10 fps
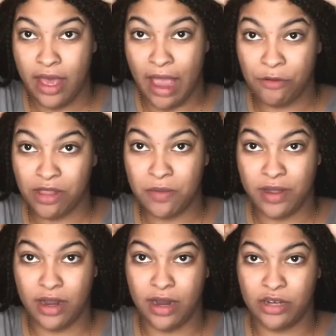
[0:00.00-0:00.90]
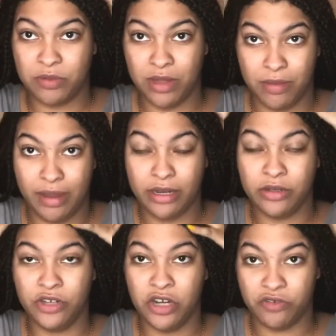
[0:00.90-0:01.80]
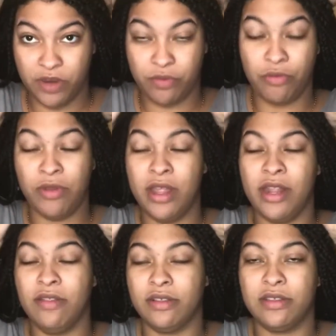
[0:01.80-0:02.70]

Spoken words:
I really went in and I just put like my dandruff shampoo in the